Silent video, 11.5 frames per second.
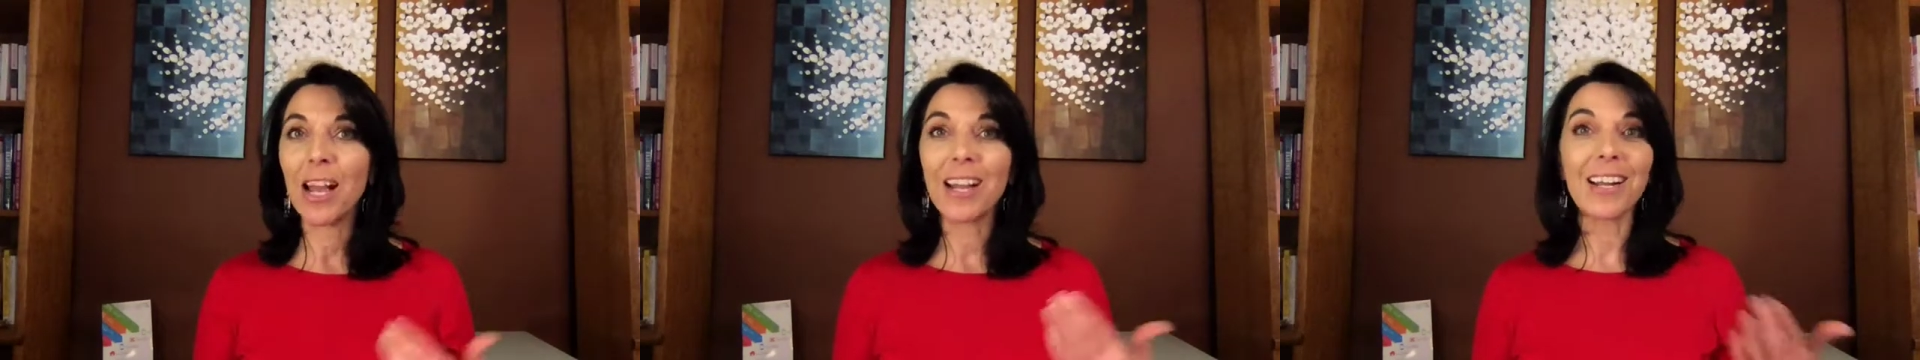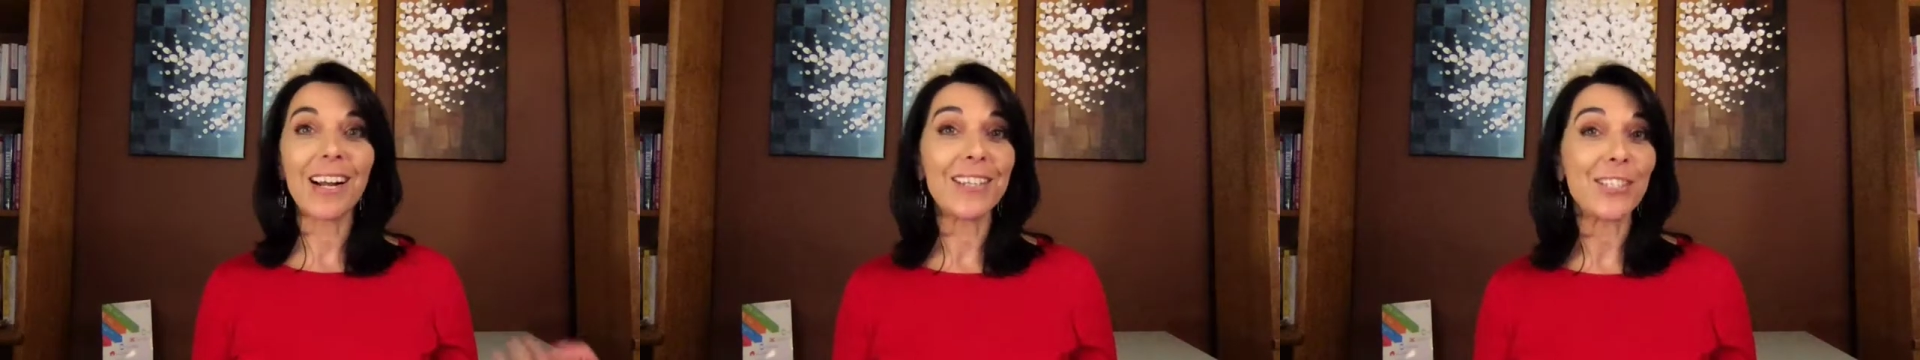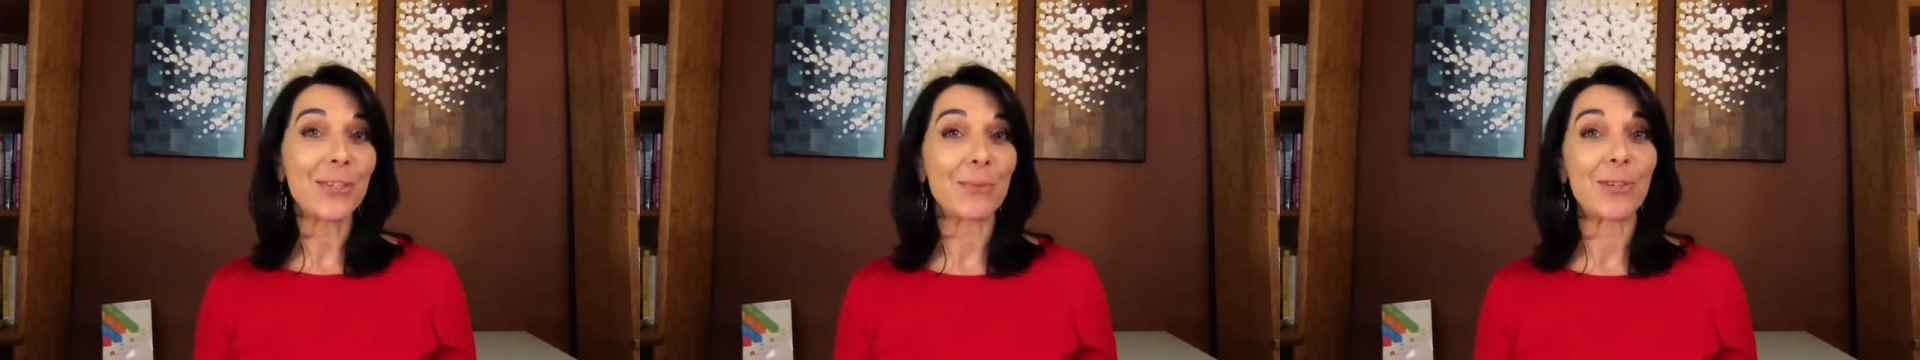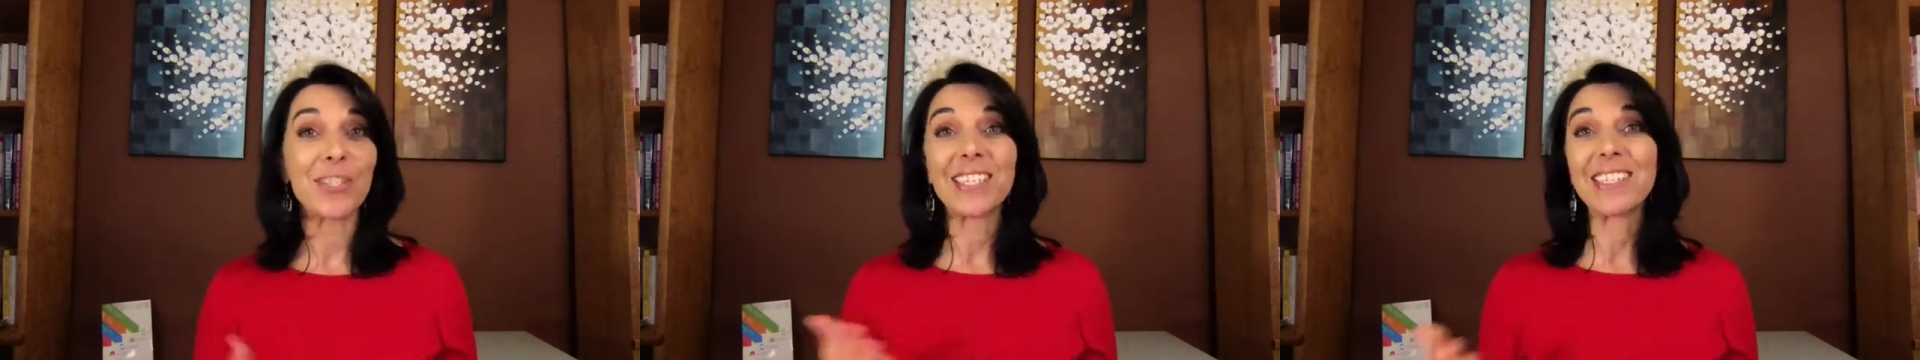
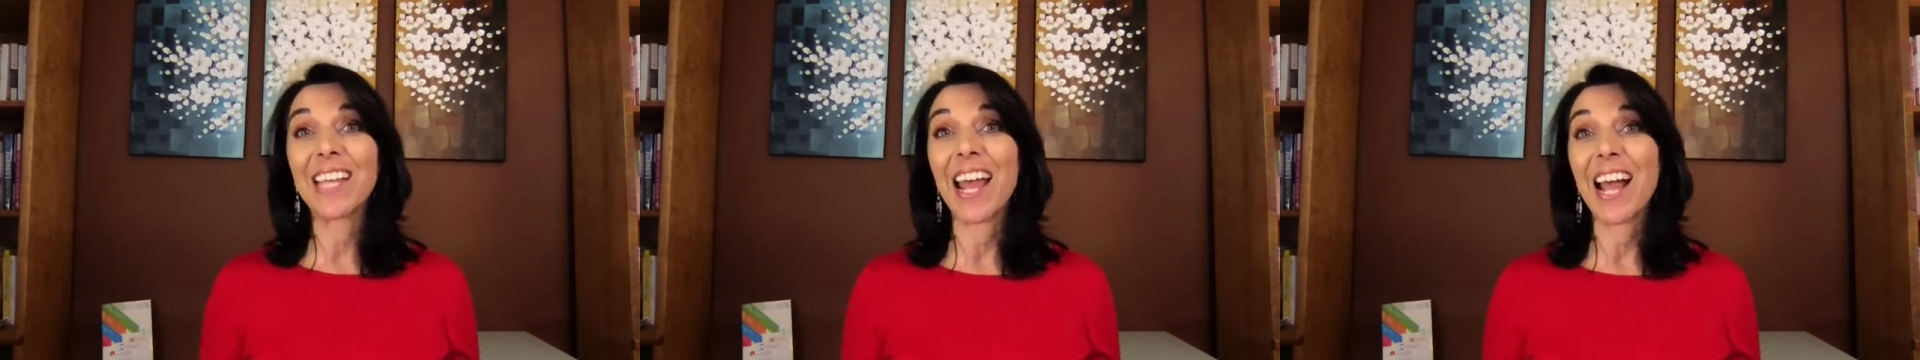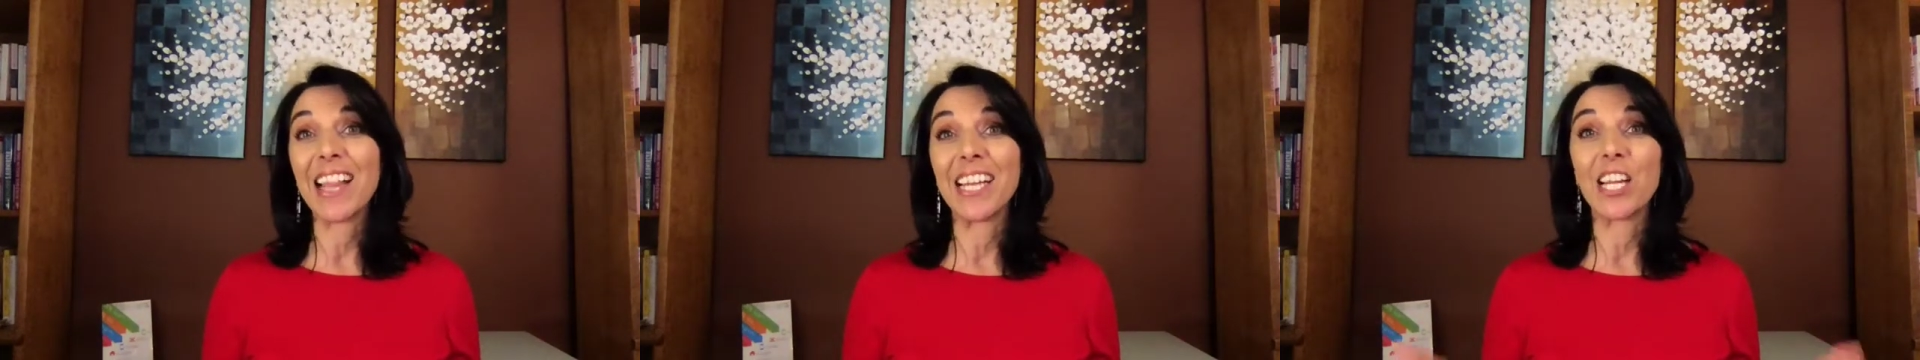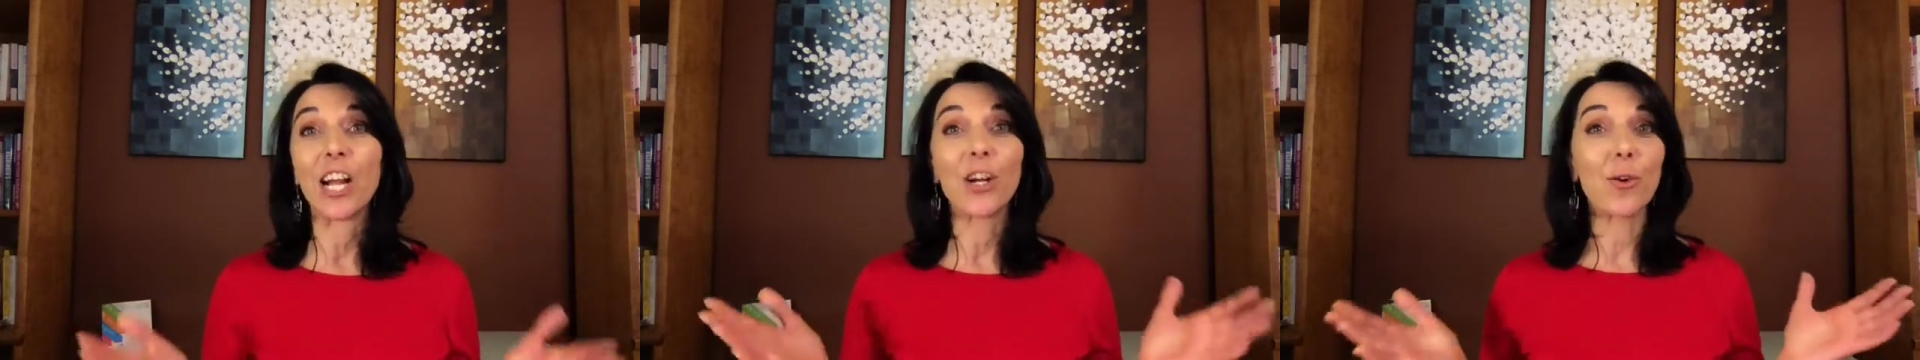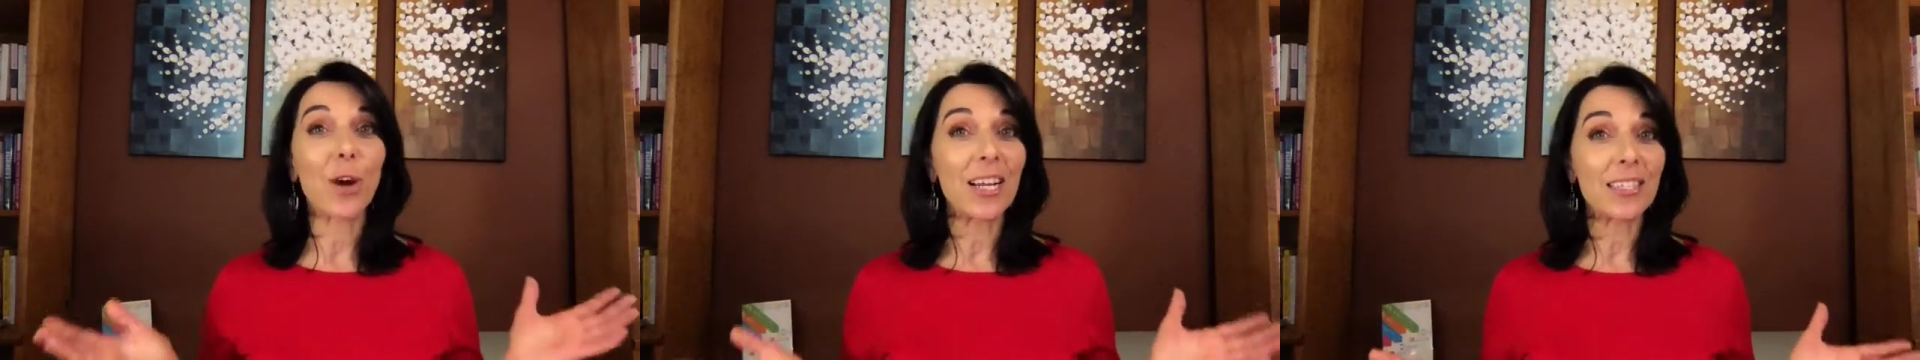Customers, talent
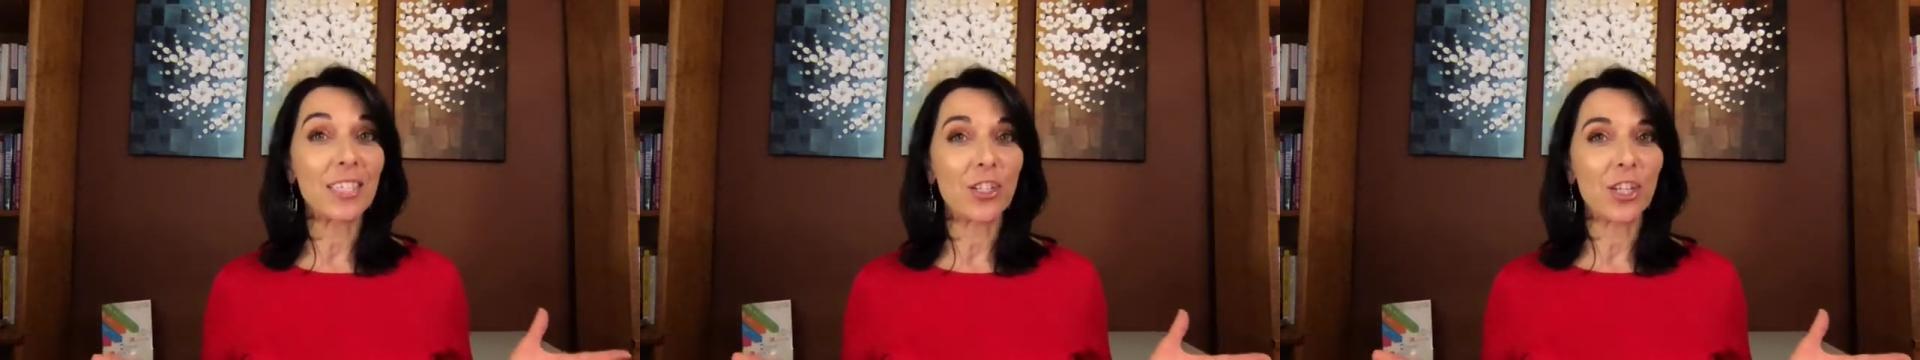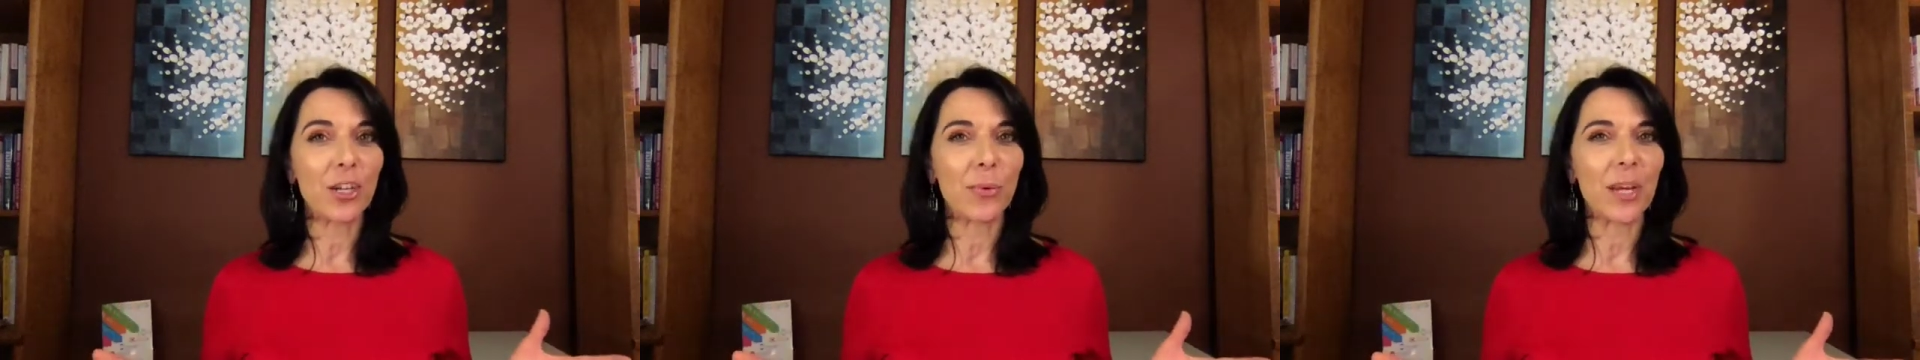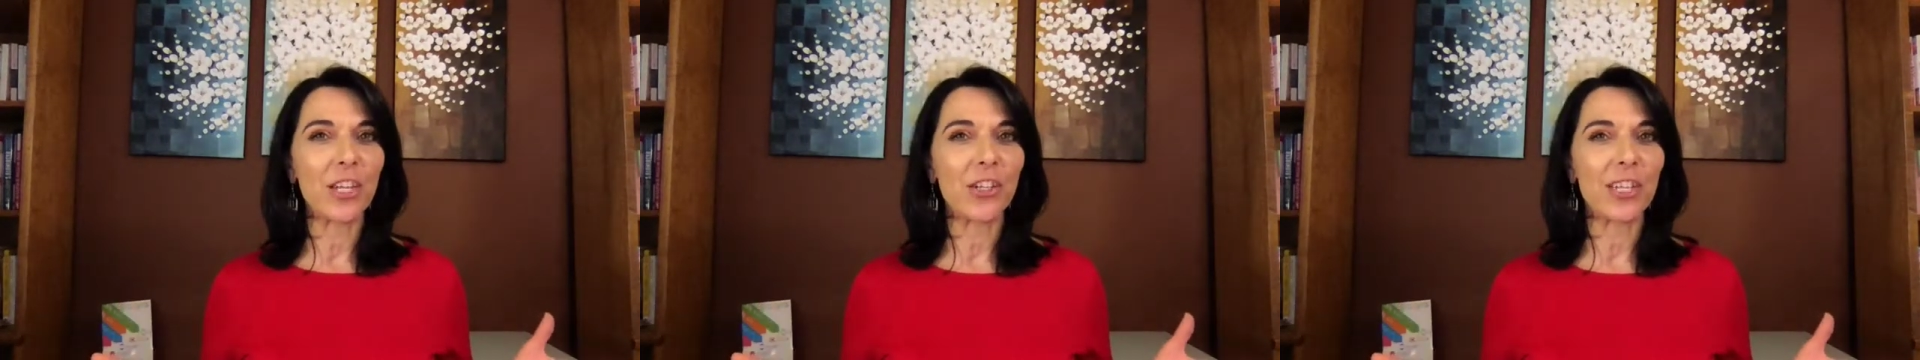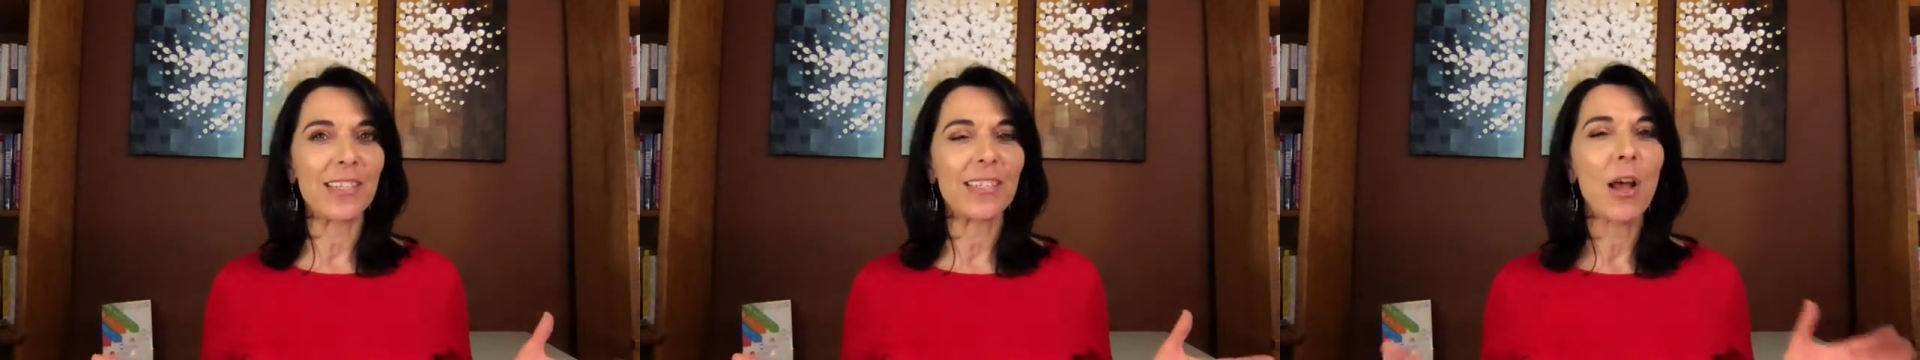across the
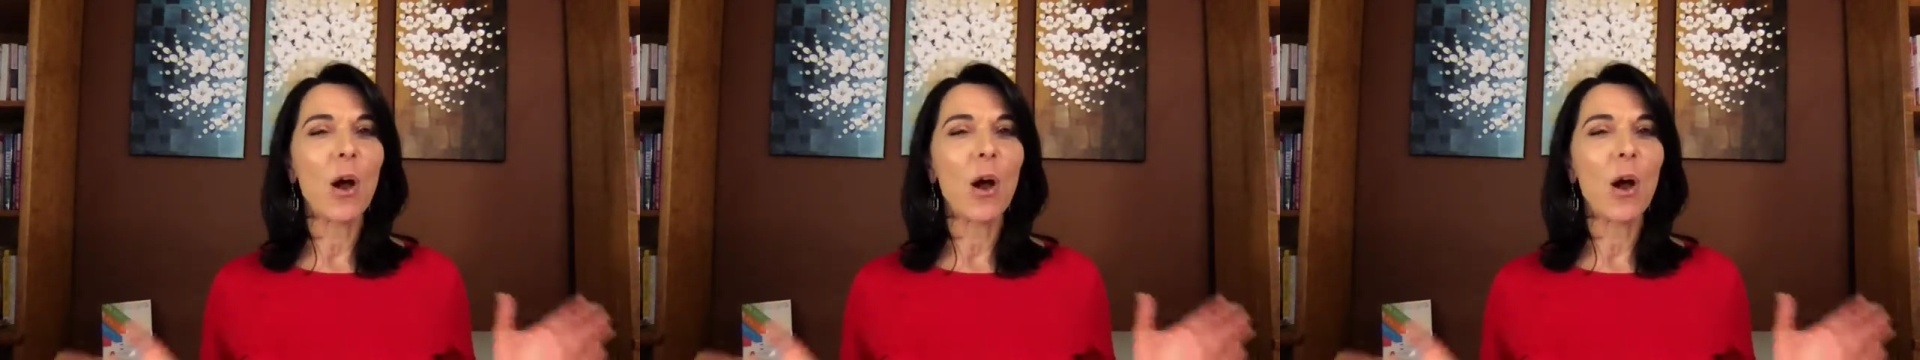generations.